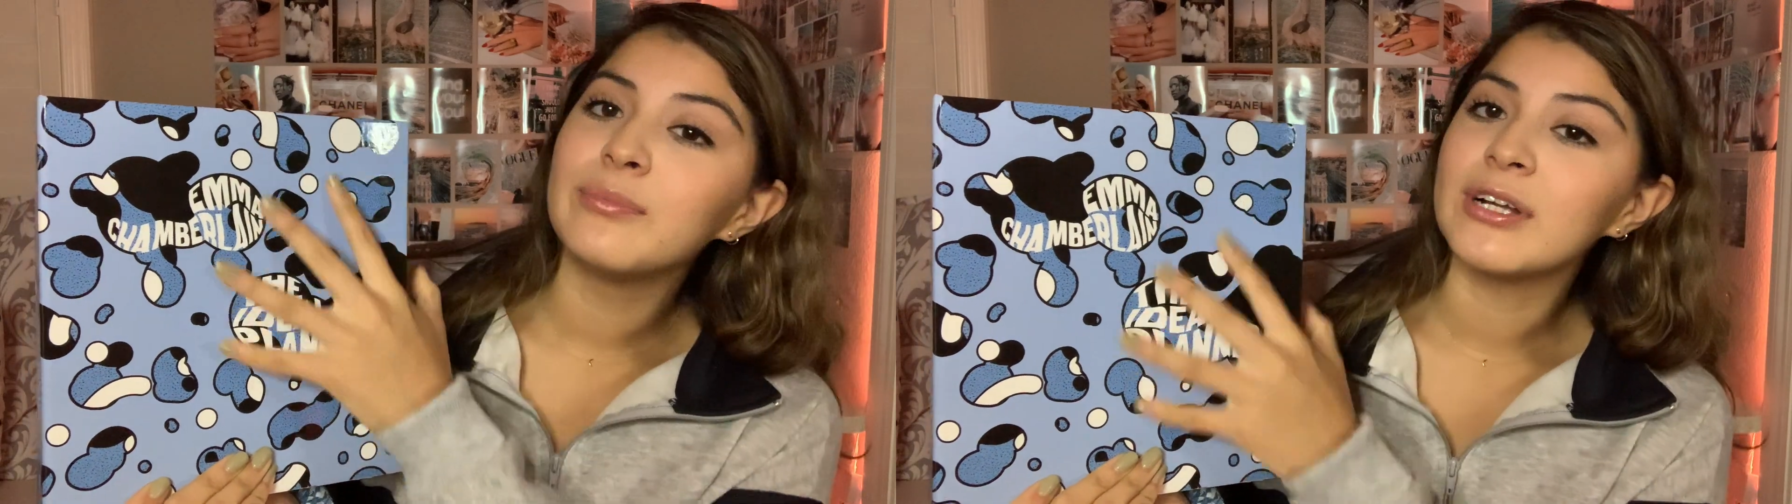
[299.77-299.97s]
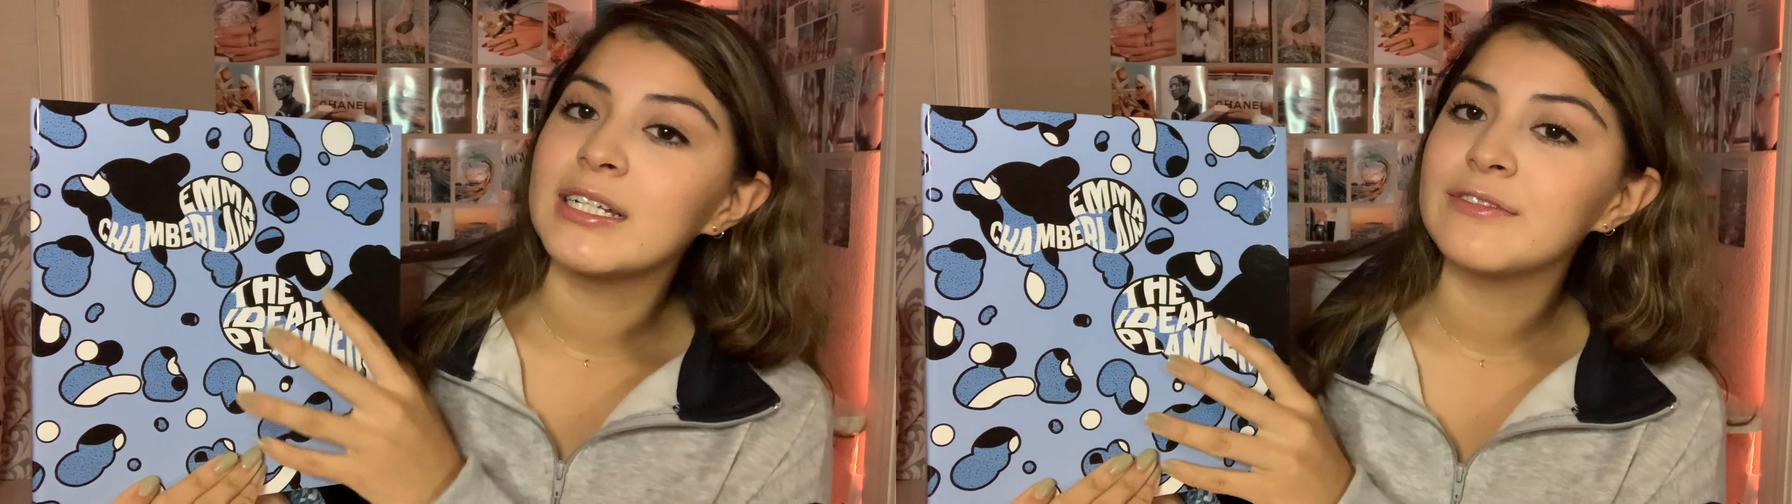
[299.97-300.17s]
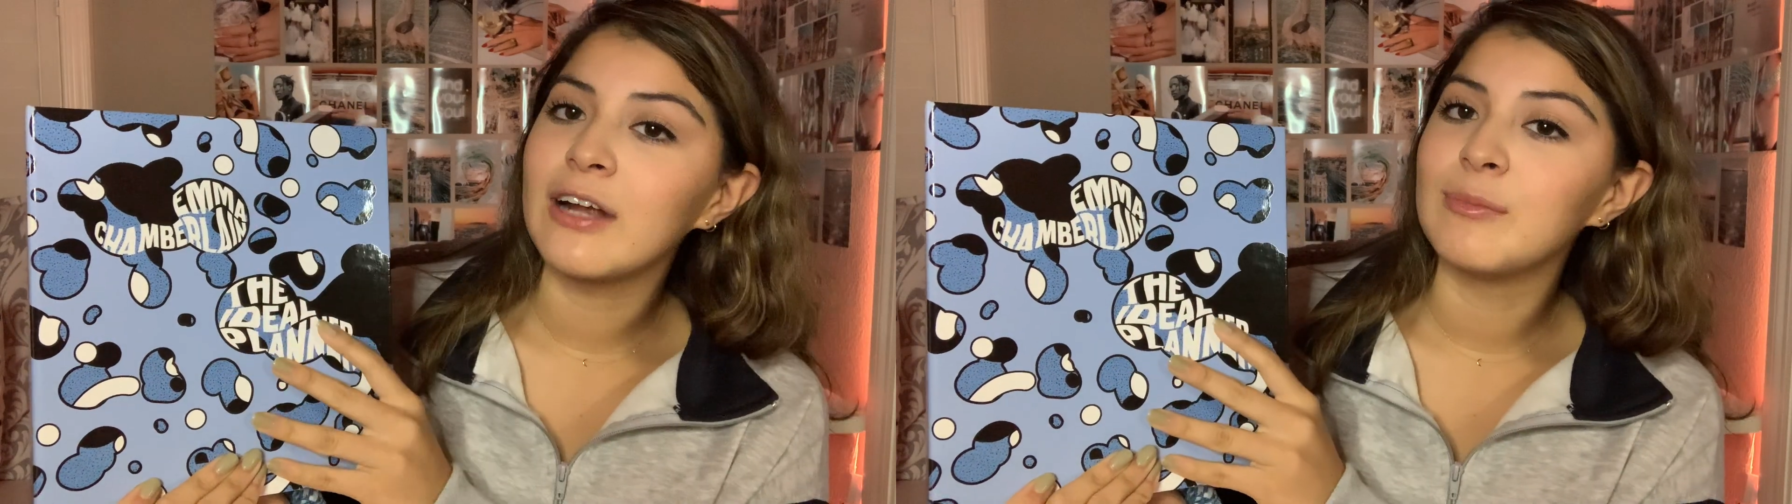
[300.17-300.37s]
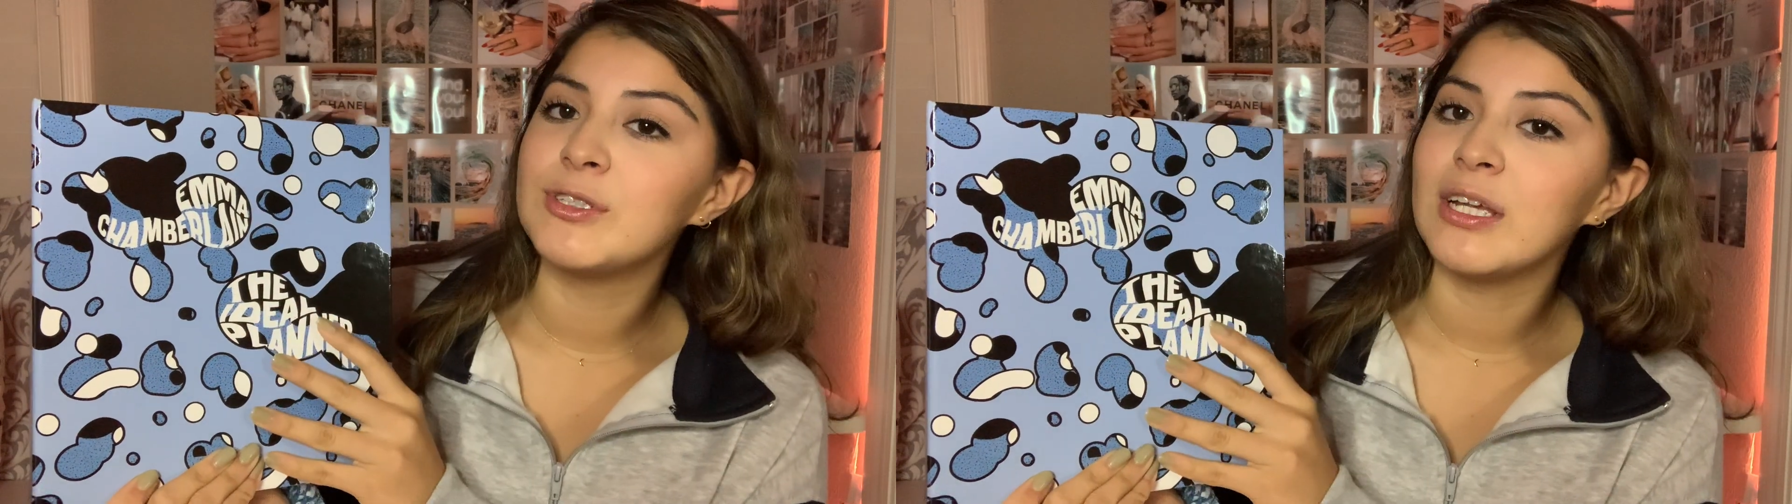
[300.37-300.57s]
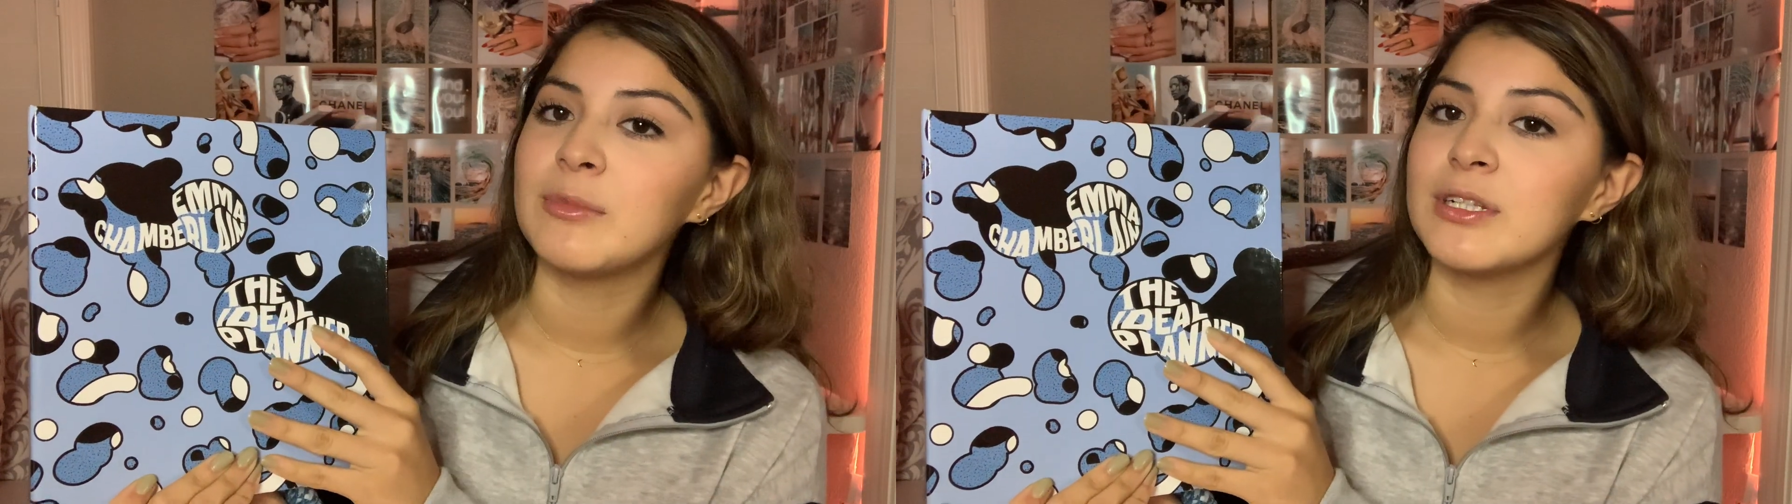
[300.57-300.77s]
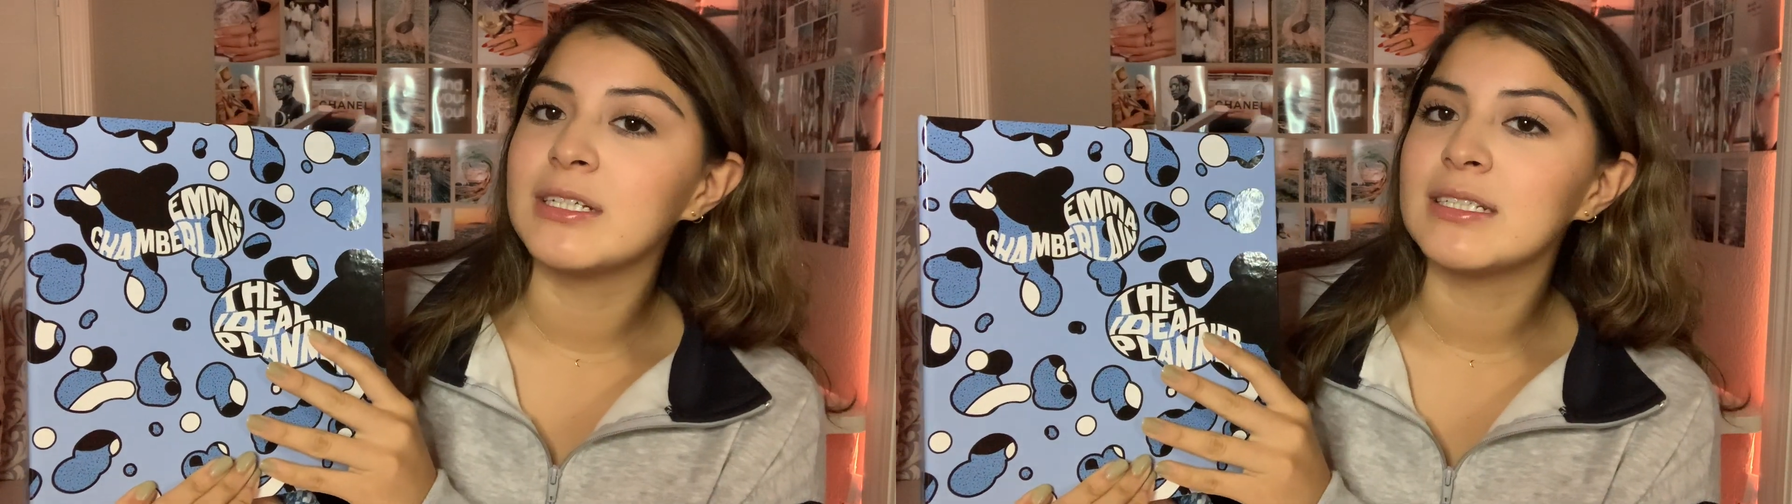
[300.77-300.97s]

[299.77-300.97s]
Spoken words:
brand for Emma Chamberlain.